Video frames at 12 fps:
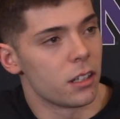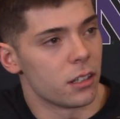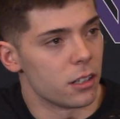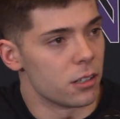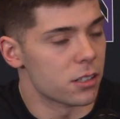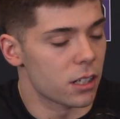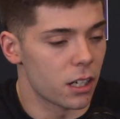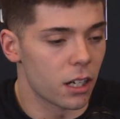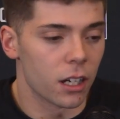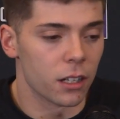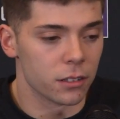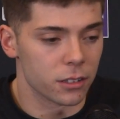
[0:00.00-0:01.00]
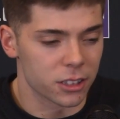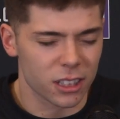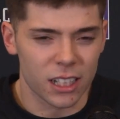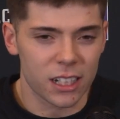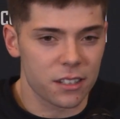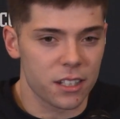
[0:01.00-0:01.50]
There's a uh, there's a
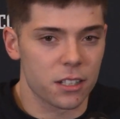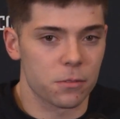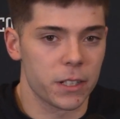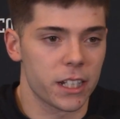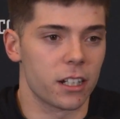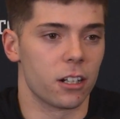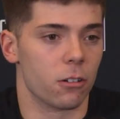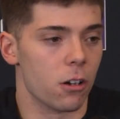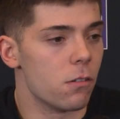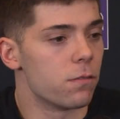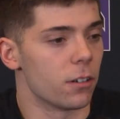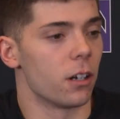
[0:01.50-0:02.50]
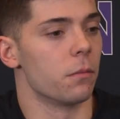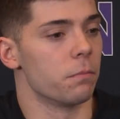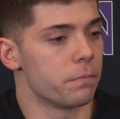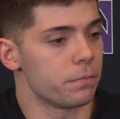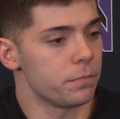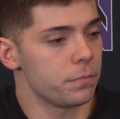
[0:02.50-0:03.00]
lot of things we can grow from,